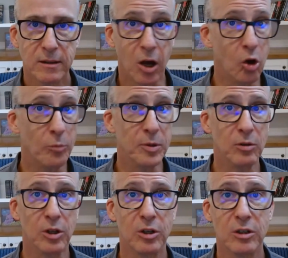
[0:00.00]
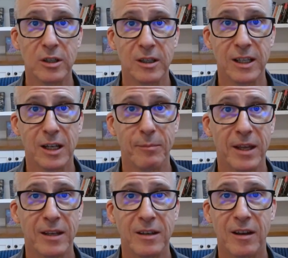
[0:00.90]
I hope you learned a little
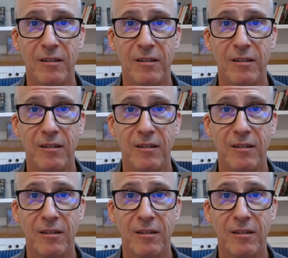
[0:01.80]
bit